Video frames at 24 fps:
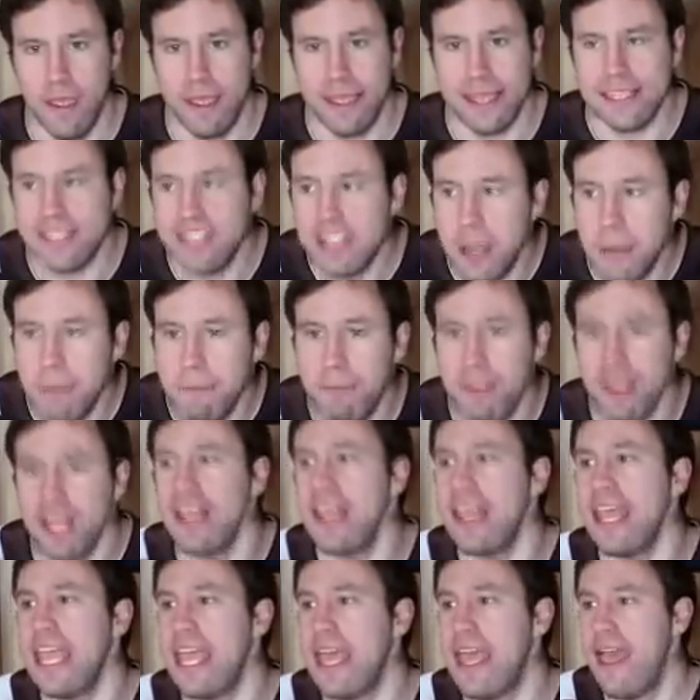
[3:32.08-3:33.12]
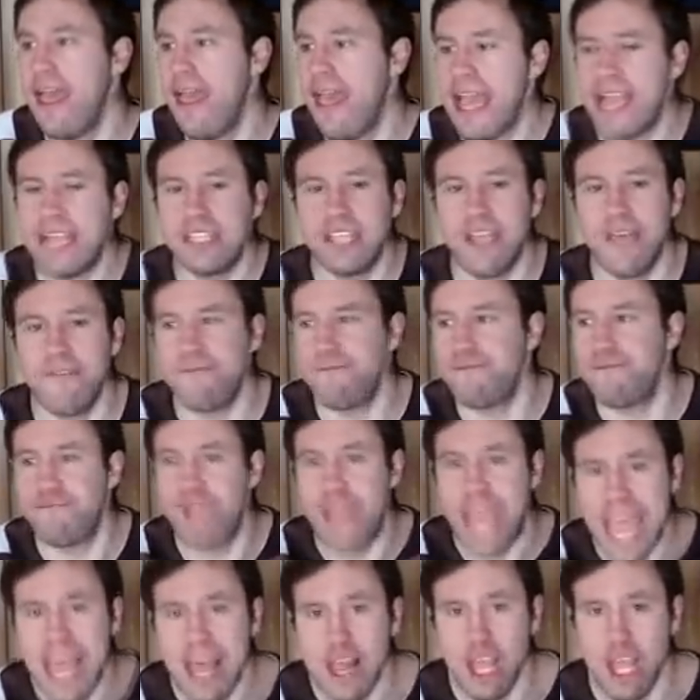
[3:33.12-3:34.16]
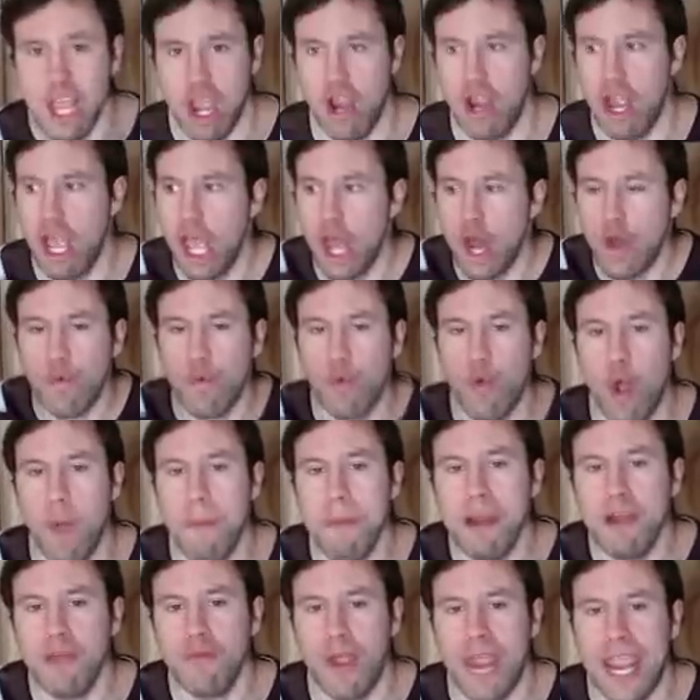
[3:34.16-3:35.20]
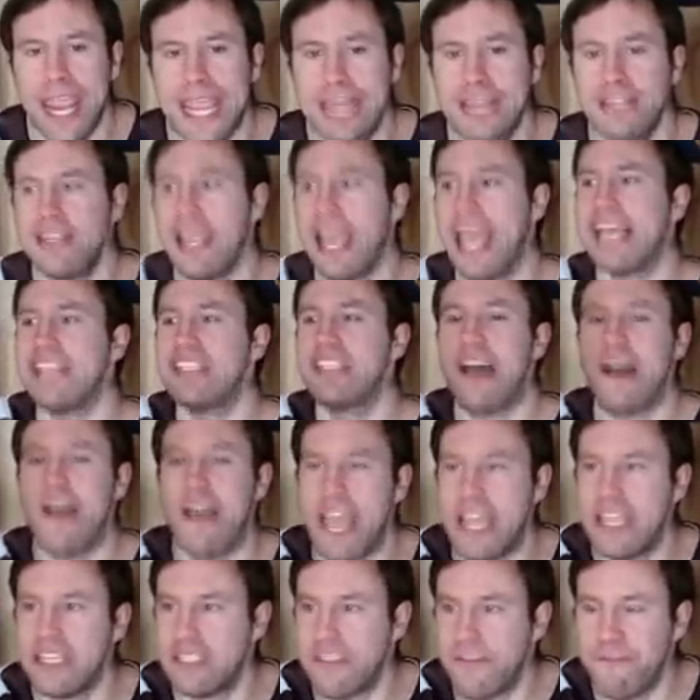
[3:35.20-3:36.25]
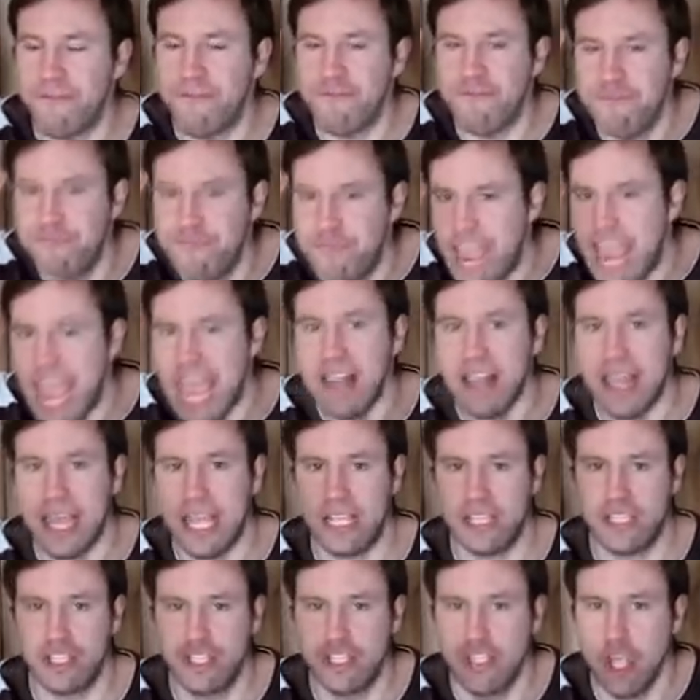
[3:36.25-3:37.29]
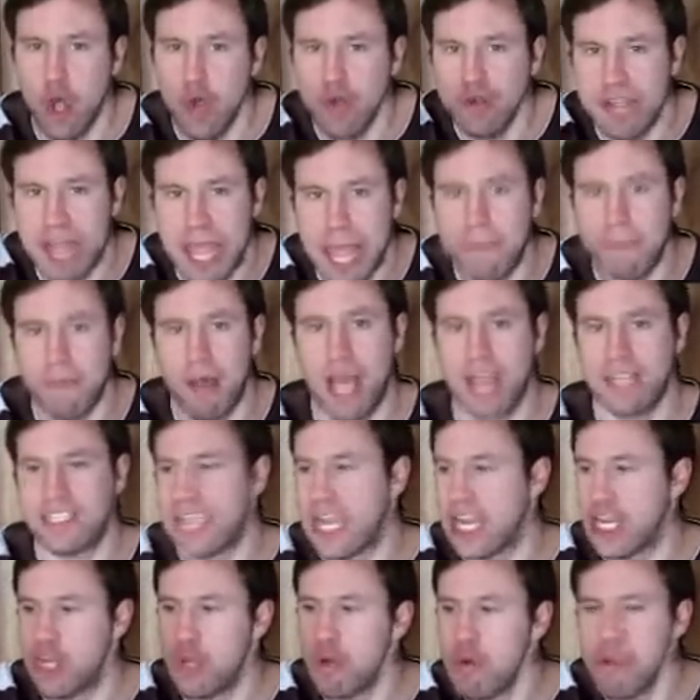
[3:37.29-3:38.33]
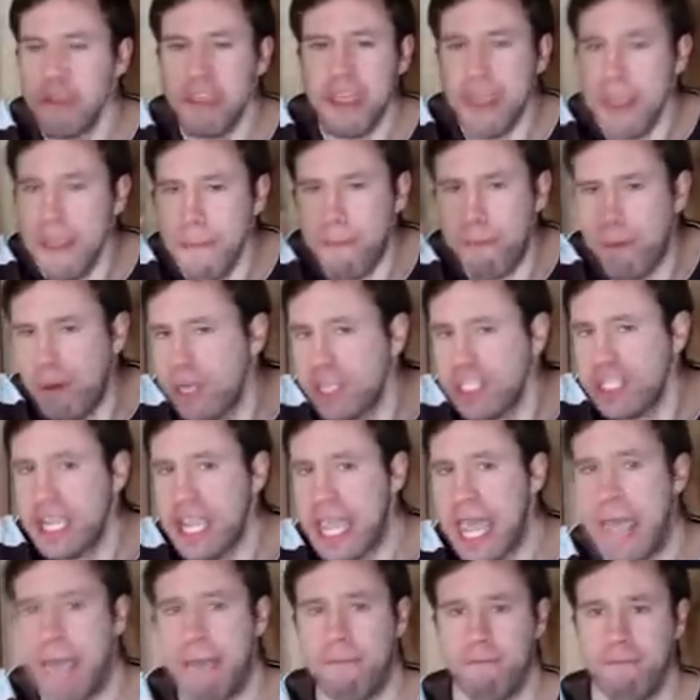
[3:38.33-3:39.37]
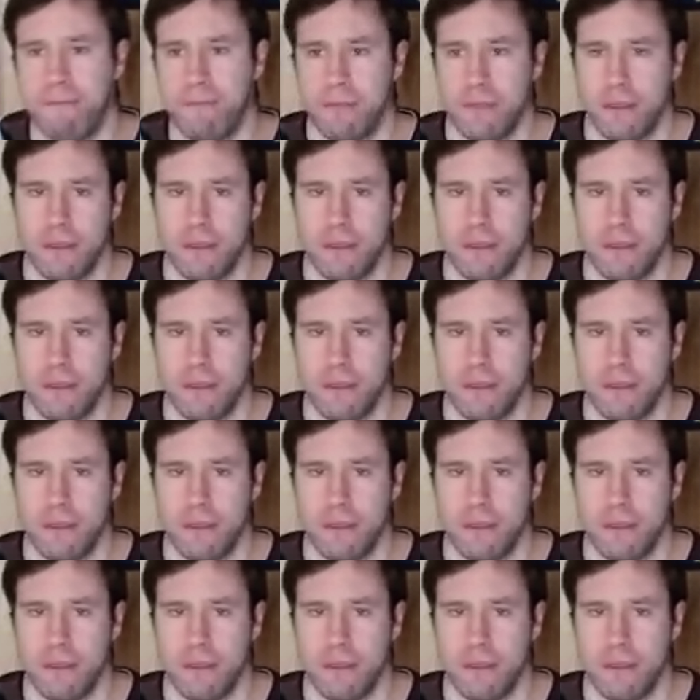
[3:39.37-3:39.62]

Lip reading: It's a failure. Roman Reigns is failing so damn much, and you keep pushing him.